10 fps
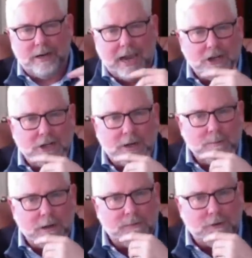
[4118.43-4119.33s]
tangent,
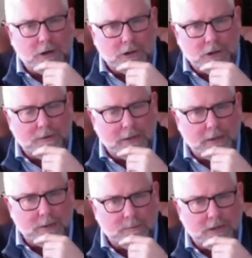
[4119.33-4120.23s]
but for
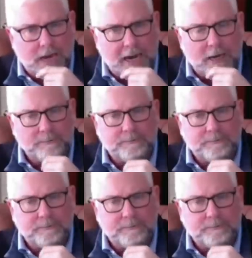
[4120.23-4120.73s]
conservatism's sake,